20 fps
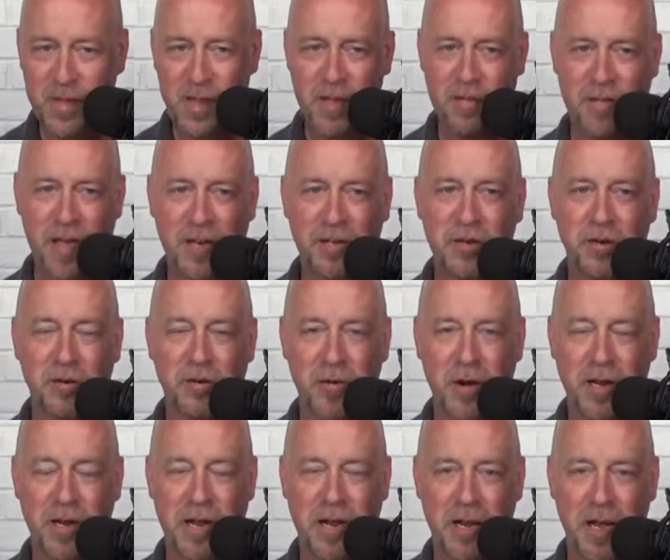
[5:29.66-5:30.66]
That's your
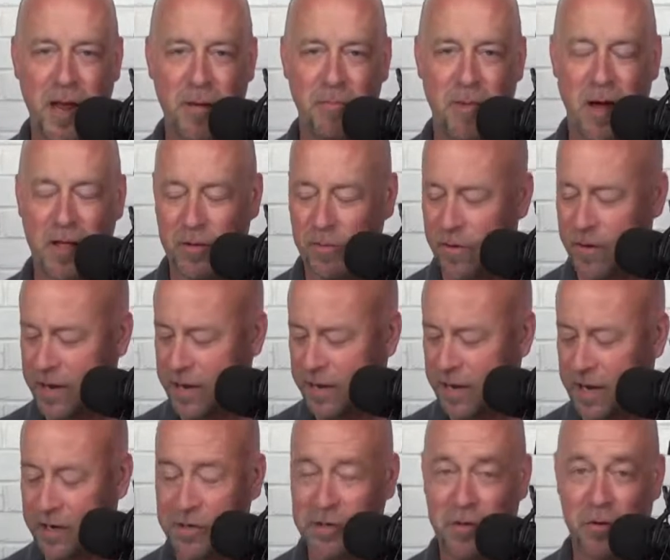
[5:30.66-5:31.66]
drinking game, by the way, in
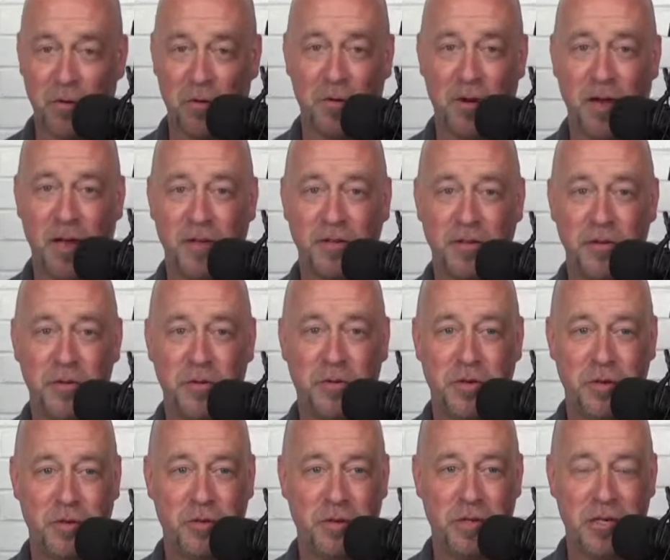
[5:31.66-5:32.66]
case you're new
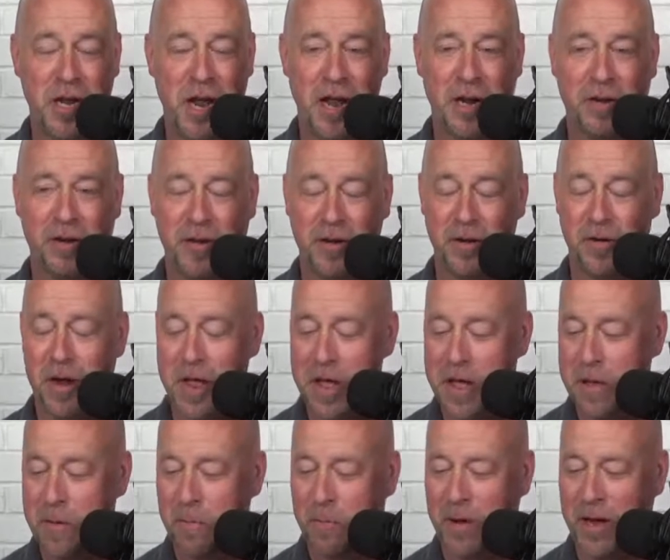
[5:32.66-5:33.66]
to the channel here.
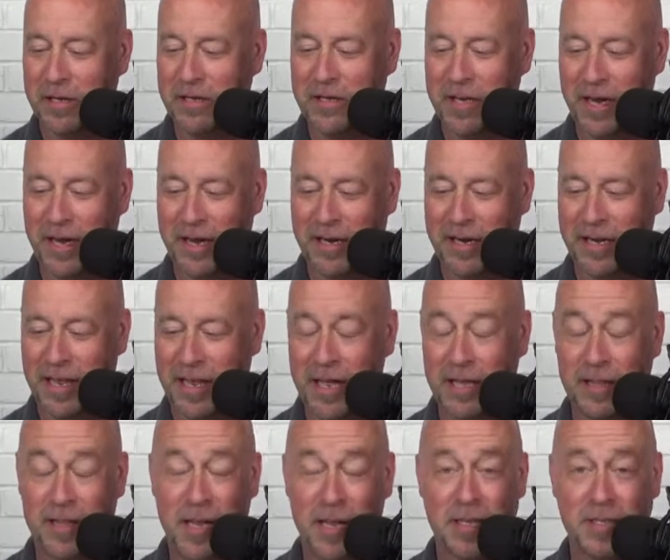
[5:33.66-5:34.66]
But
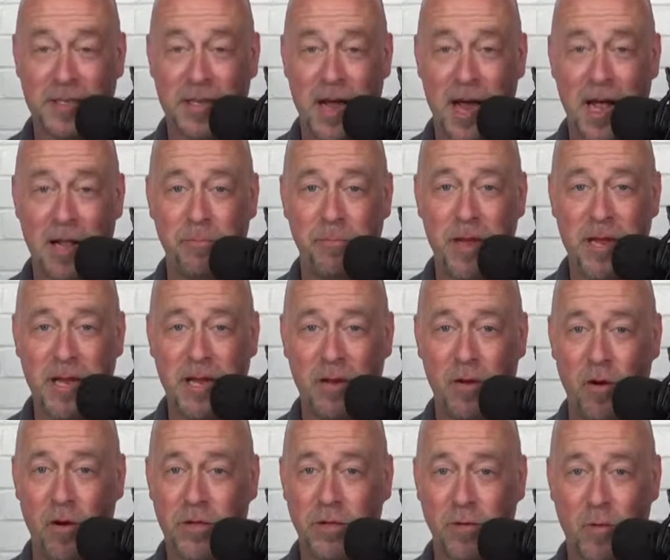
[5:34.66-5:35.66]
I'll be
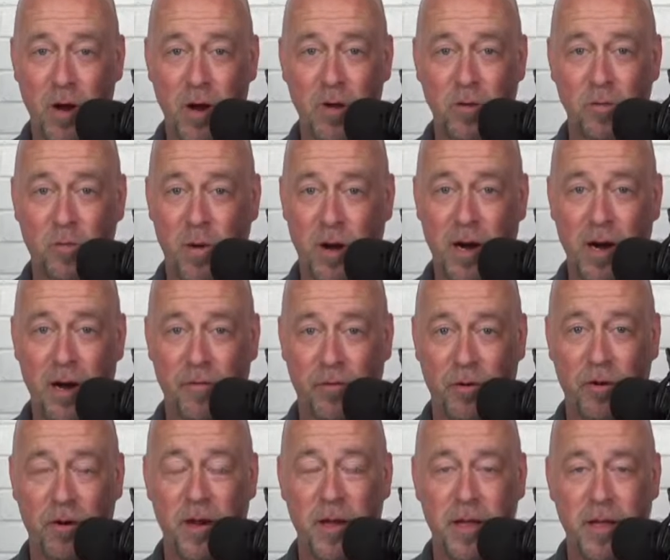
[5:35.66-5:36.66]
on the road
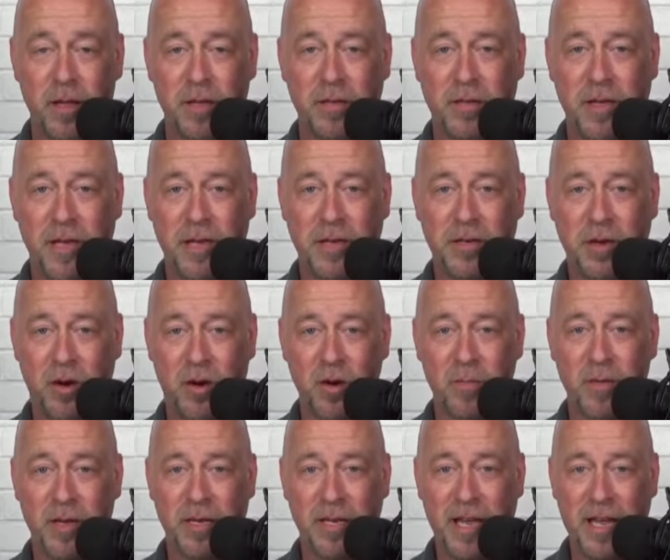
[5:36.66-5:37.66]
wherever the
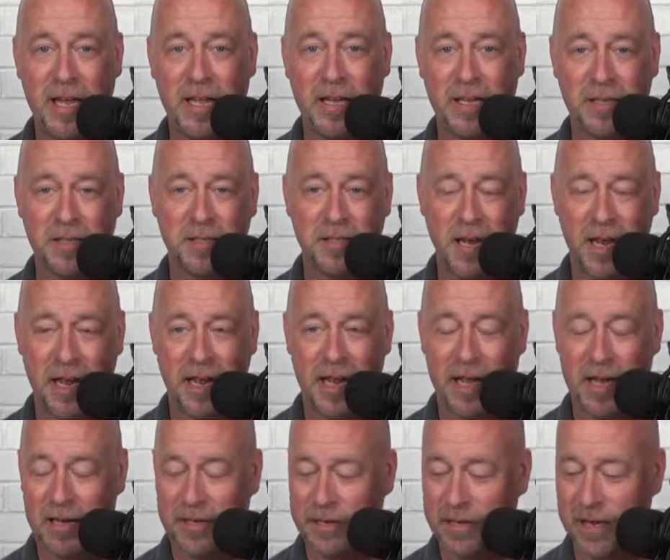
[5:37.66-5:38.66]
tournament is,
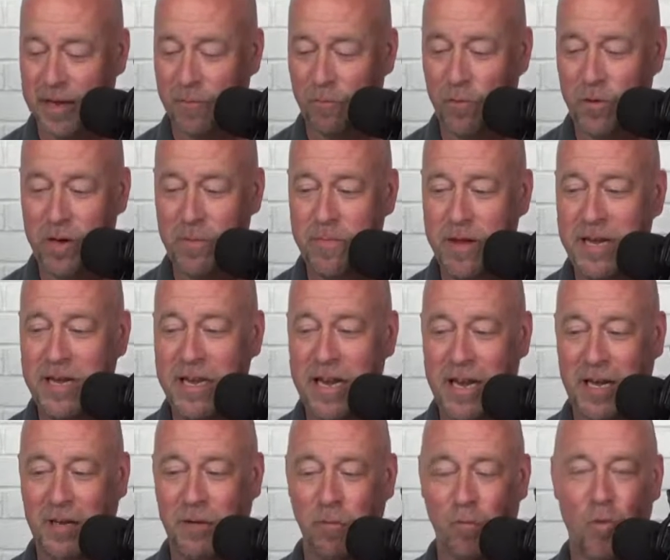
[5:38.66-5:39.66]
and wouldn't it be
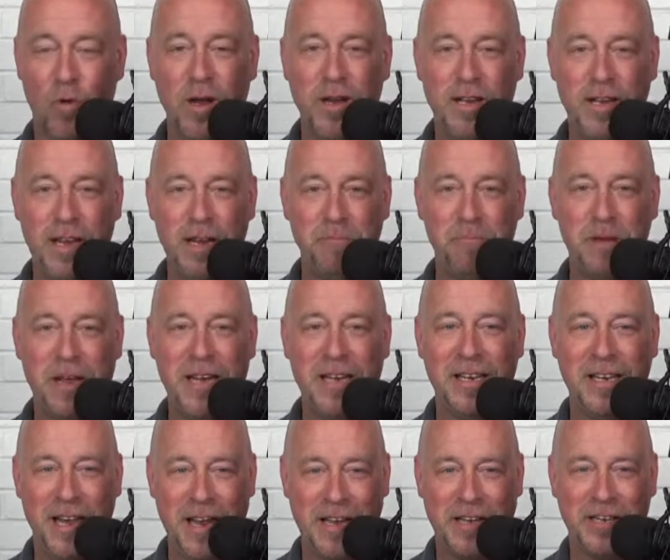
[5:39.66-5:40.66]
neat? Wouldn't it be
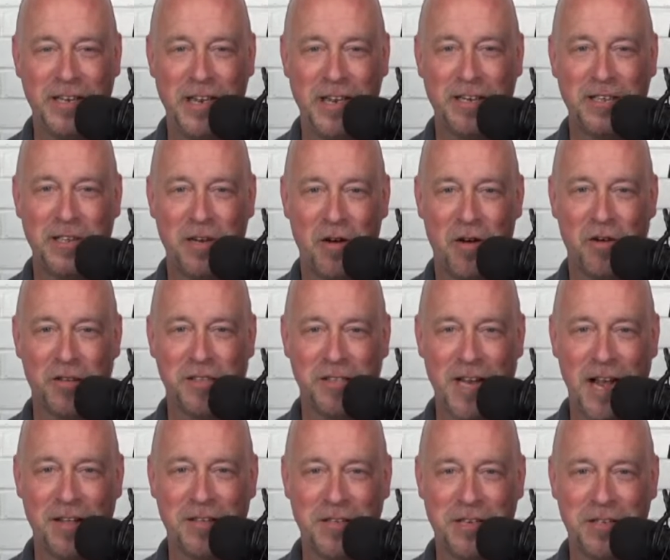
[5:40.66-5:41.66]
neat to get to call
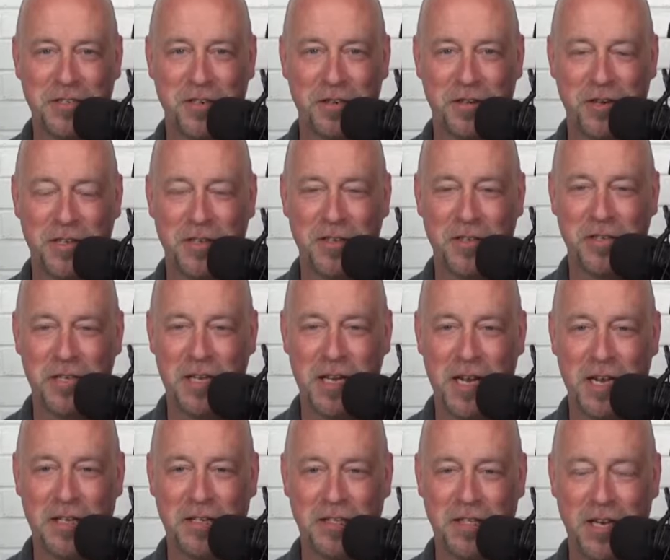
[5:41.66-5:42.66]
Southeastern in the
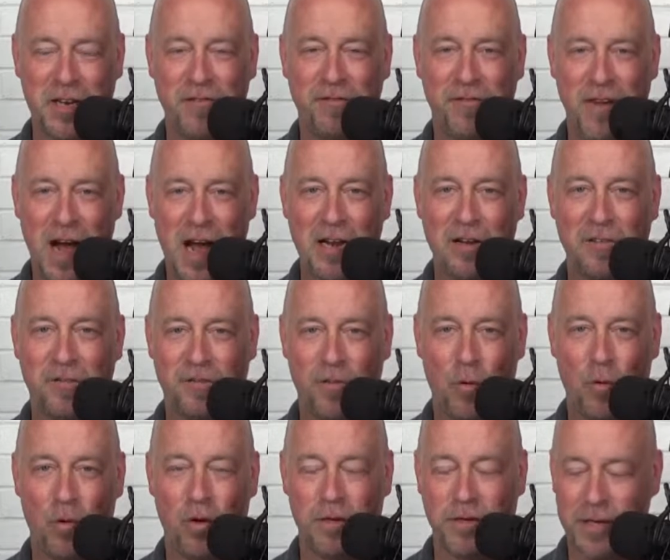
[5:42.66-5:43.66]
GAC Final
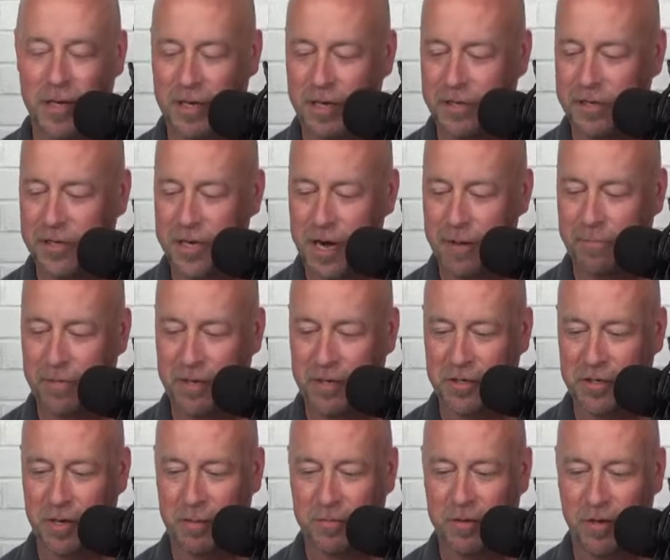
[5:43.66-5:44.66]
Four and then in the
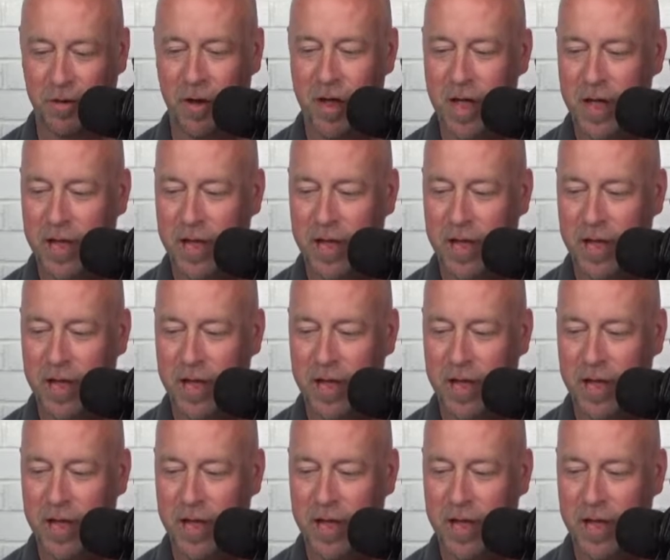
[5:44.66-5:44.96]
championship? So